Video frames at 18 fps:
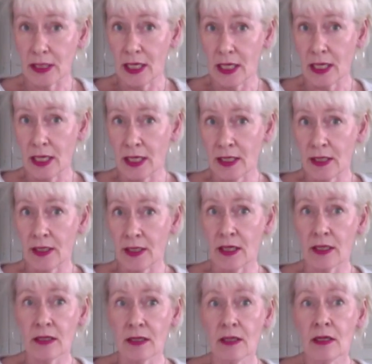And
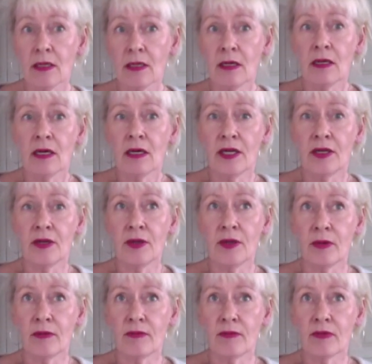
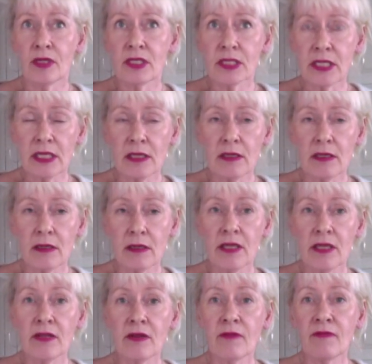still
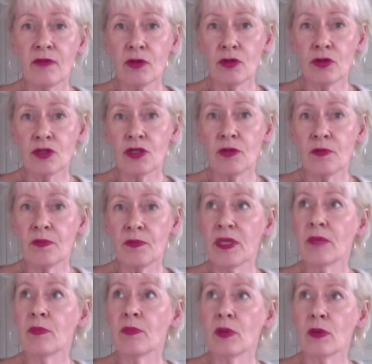in the future,
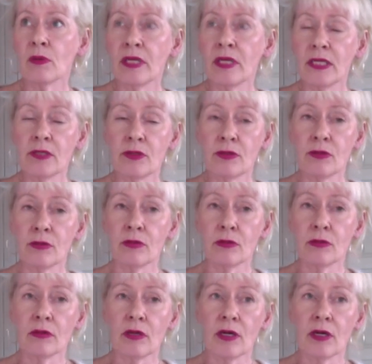people need to
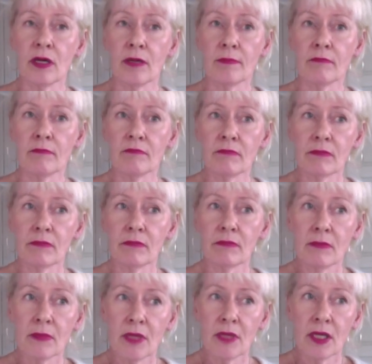
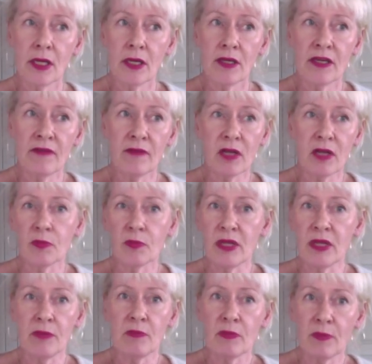develop
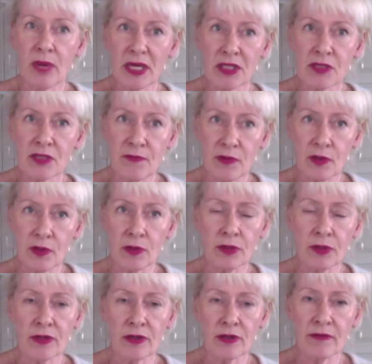them much
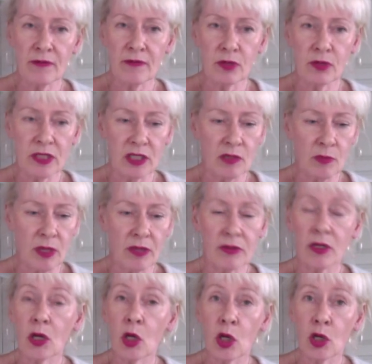further if you think about
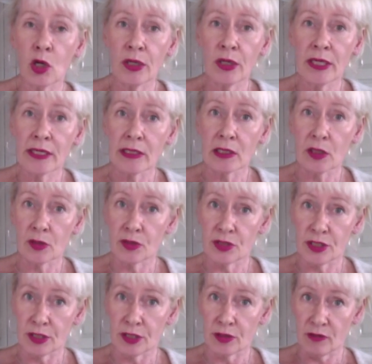the earning
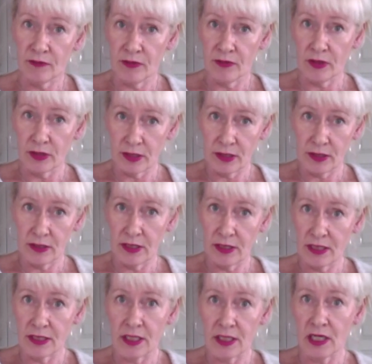logic of
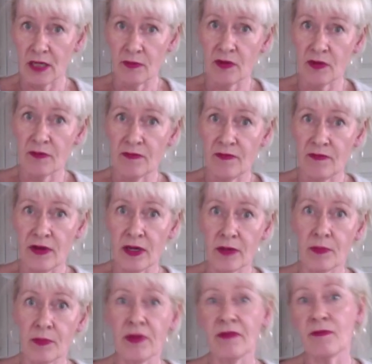this type of
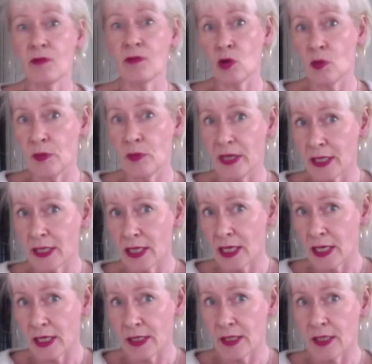performing
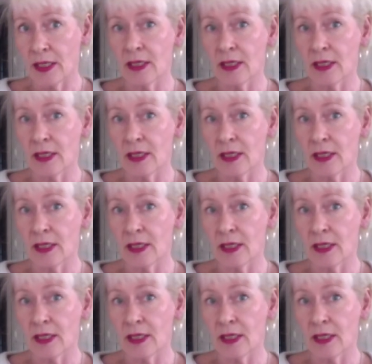and